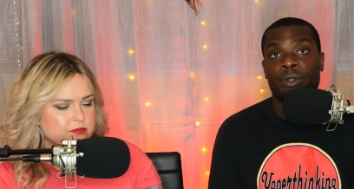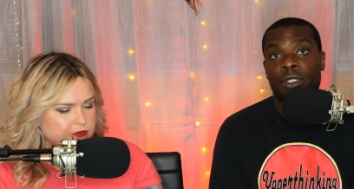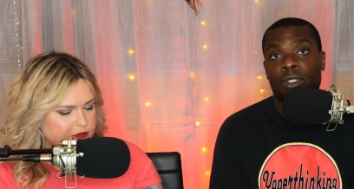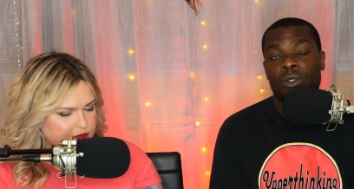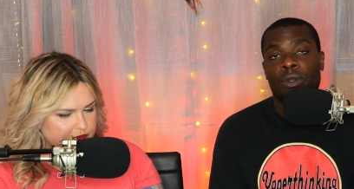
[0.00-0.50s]

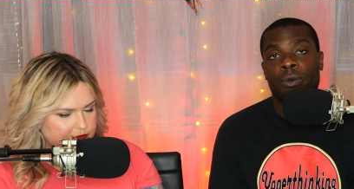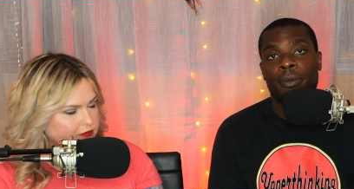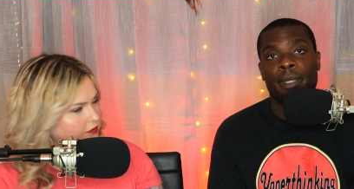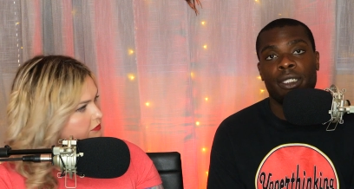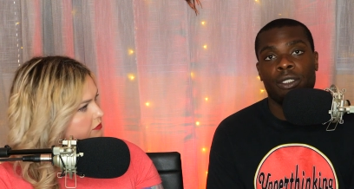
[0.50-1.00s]
Speaker 1: this is what we're
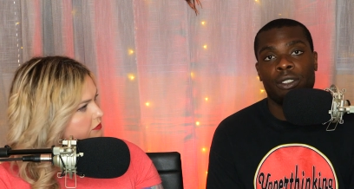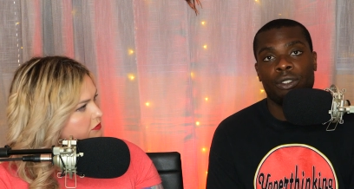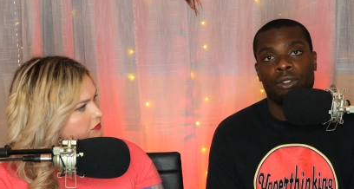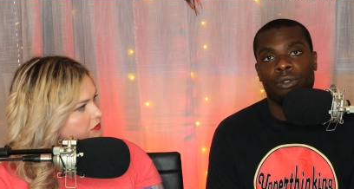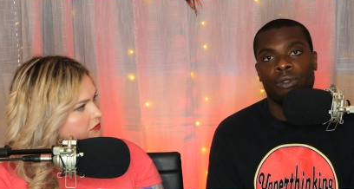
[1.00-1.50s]
meant to
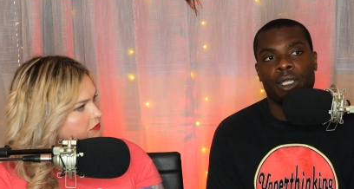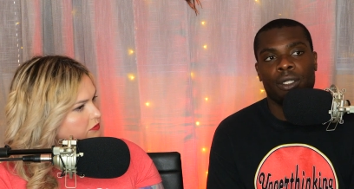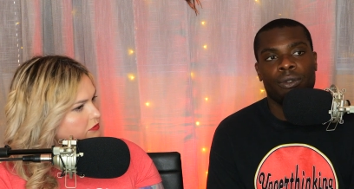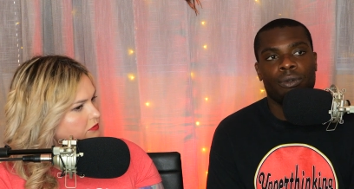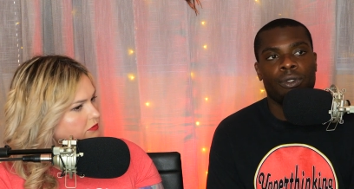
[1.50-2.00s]
do
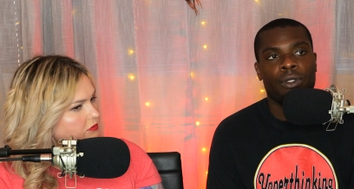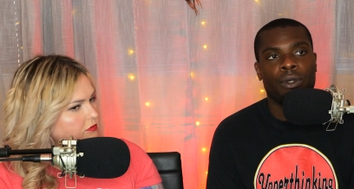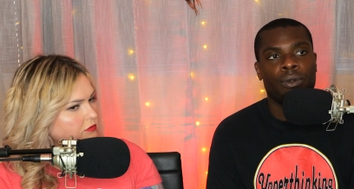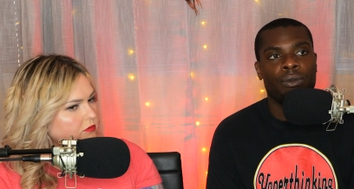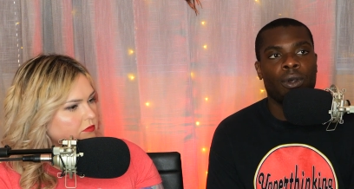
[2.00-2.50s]
and you
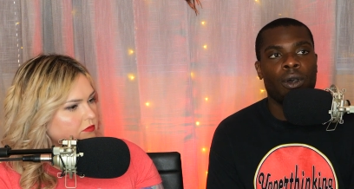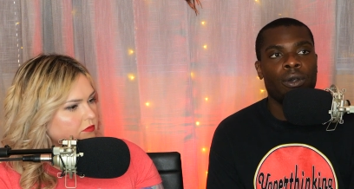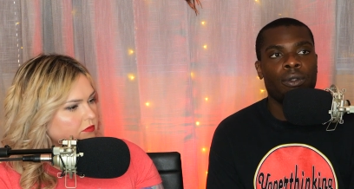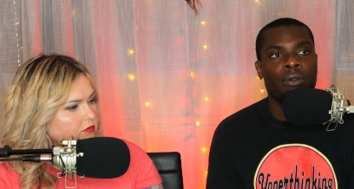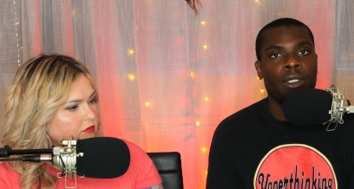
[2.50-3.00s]
know
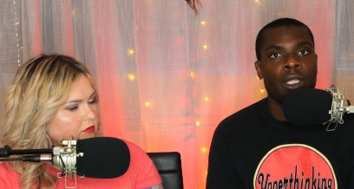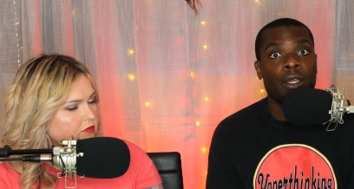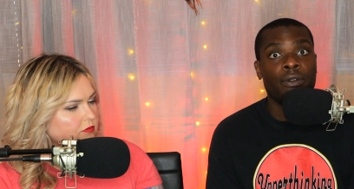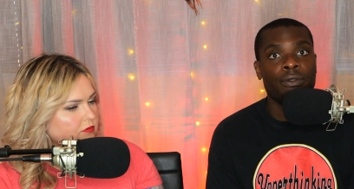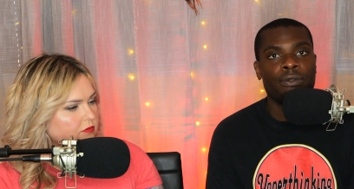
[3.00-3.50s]
all
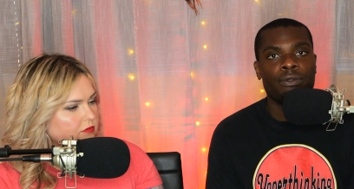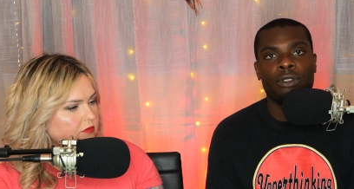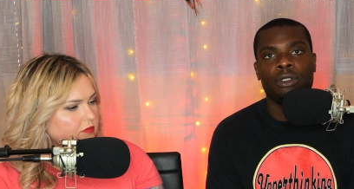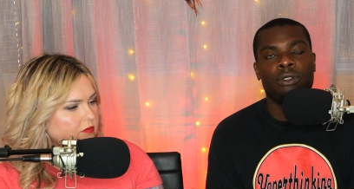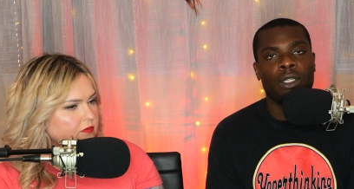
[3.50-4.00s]
love
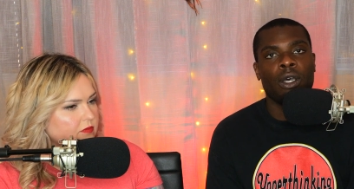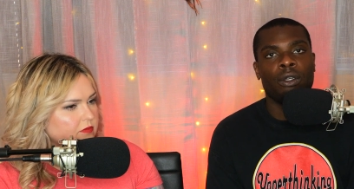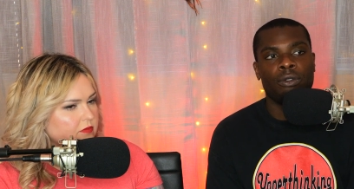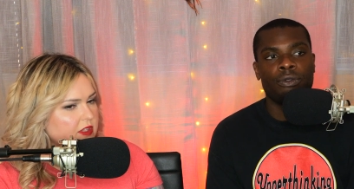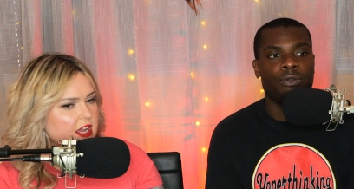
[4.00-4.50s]
to
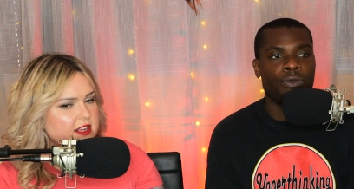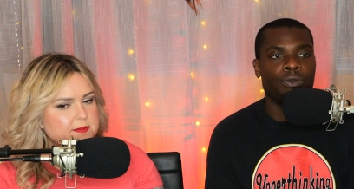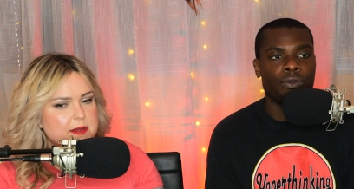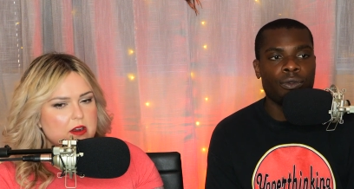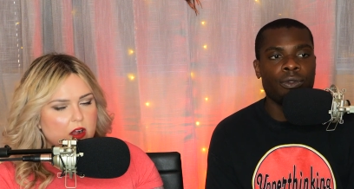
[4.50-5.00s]
y'all yeah it's
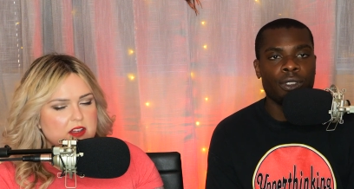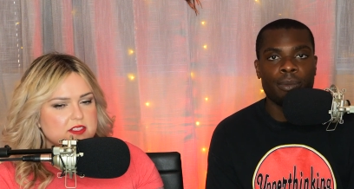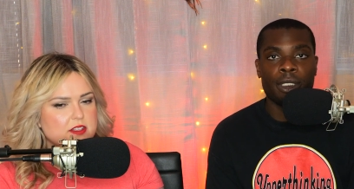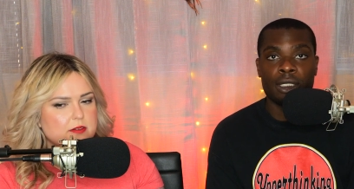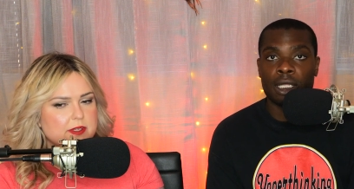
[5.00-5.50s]
been it really
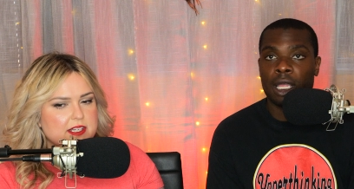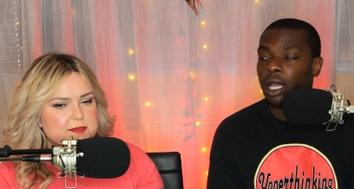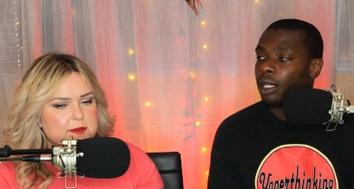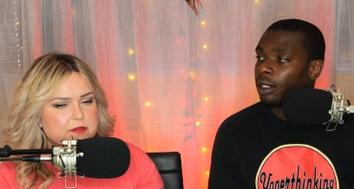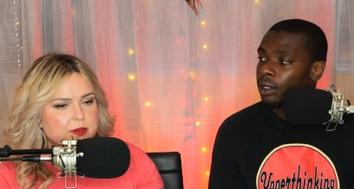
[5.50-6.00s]
awesome like lot. it's
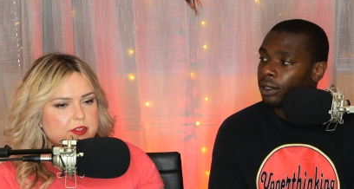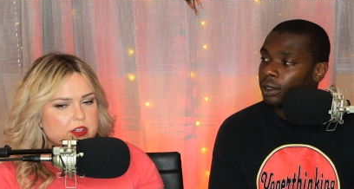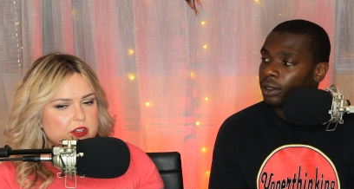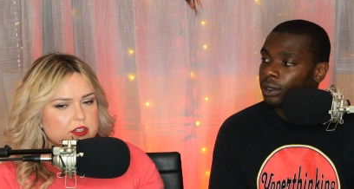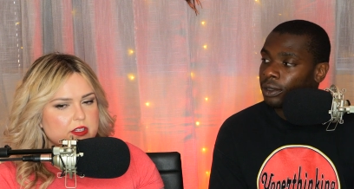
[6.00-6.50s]
Speaker 2: been really
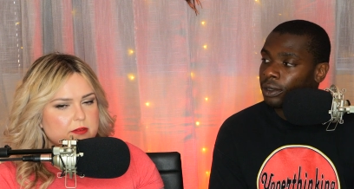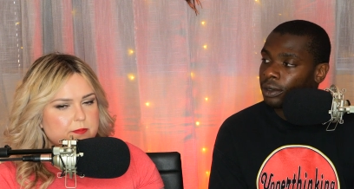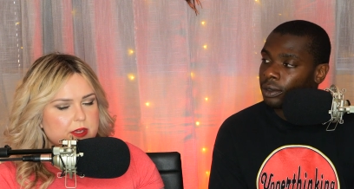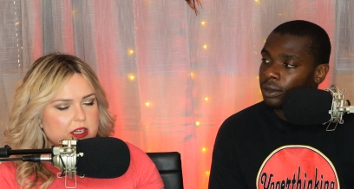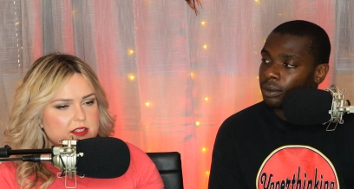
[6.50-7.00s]
good
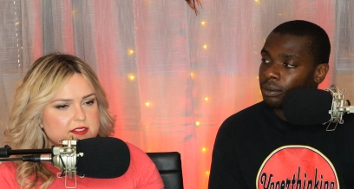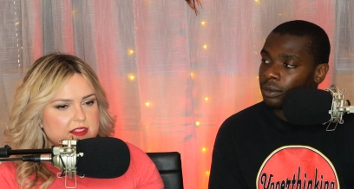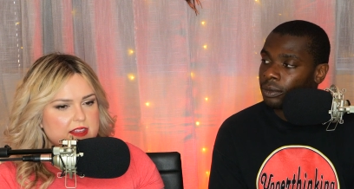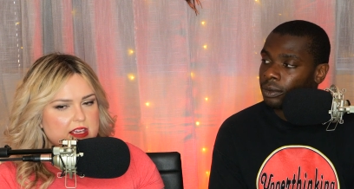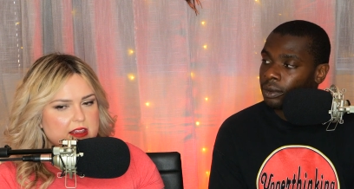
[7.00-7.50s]
because i
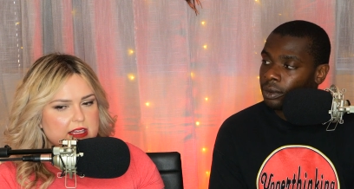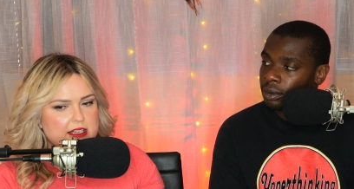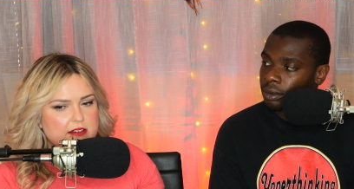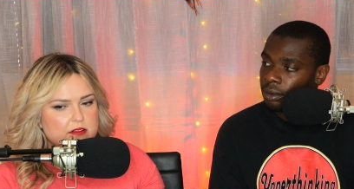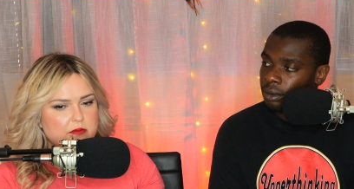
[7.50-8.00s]
think
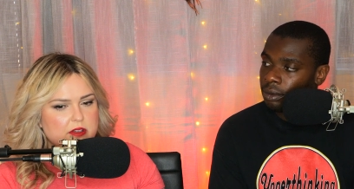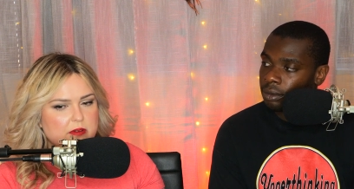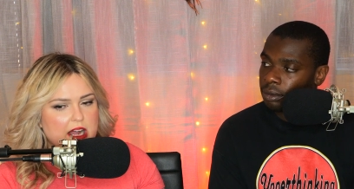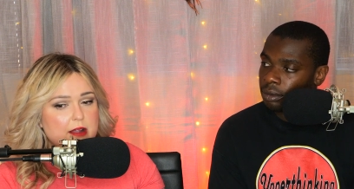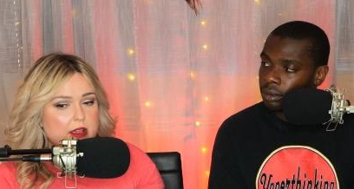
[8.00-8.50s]
that we
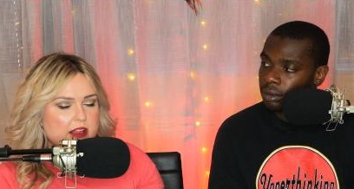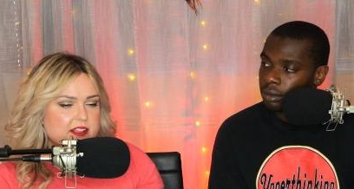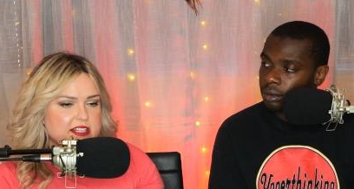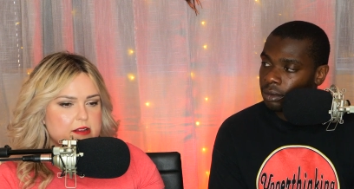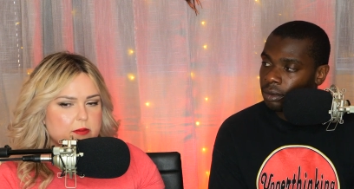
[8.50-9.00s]
I at
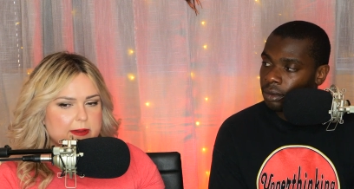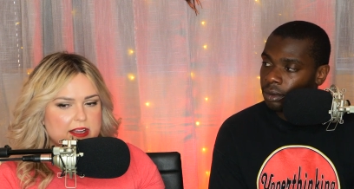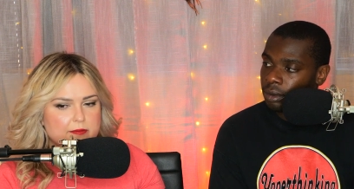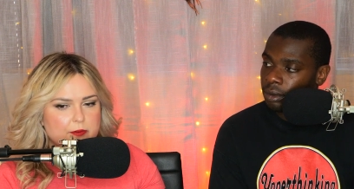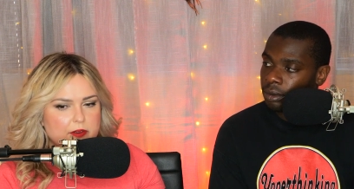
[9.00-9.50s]
least i went back
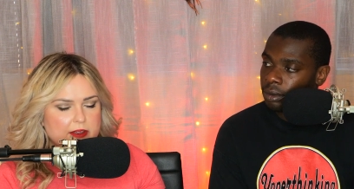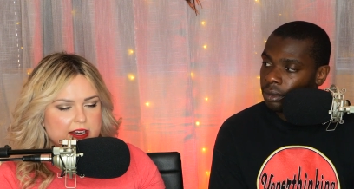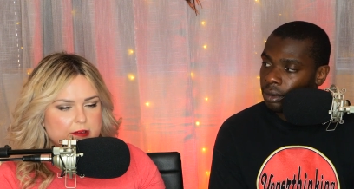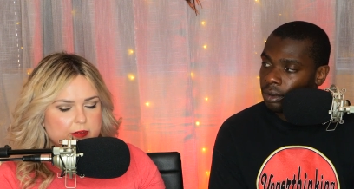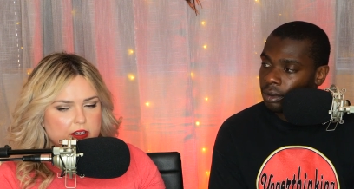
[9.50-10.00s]
and forth i
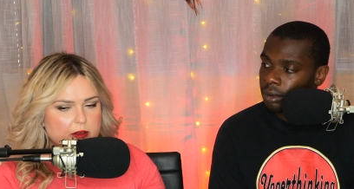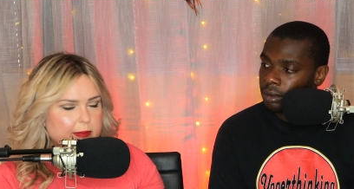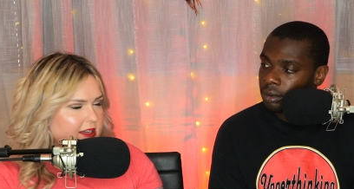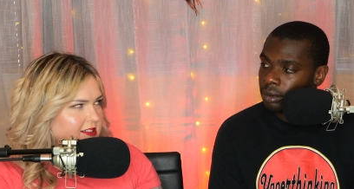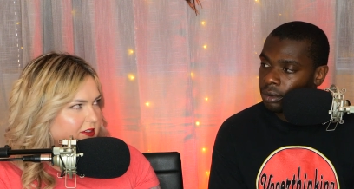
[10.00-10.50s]
didn't want to come
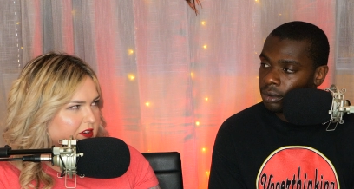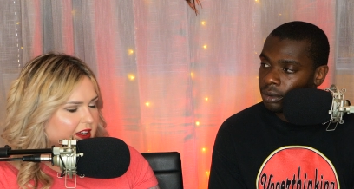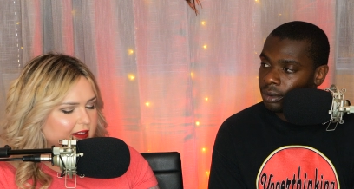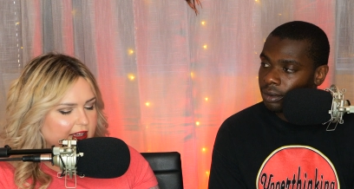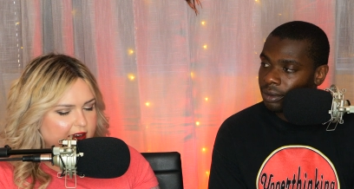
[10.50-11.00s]
back to
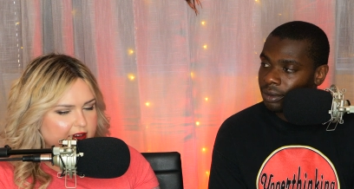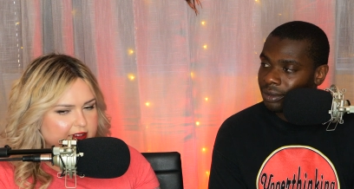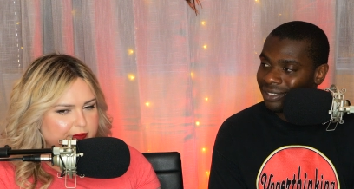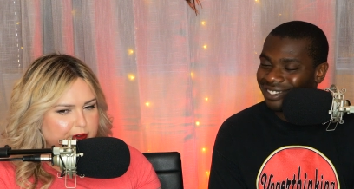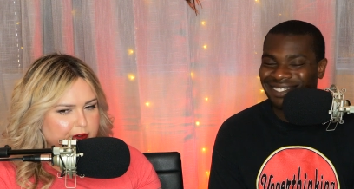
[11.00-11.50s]
internet land
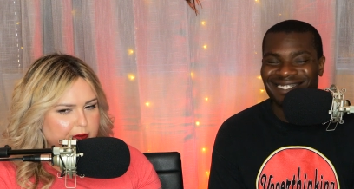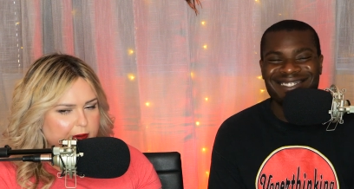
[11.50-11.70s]
for a little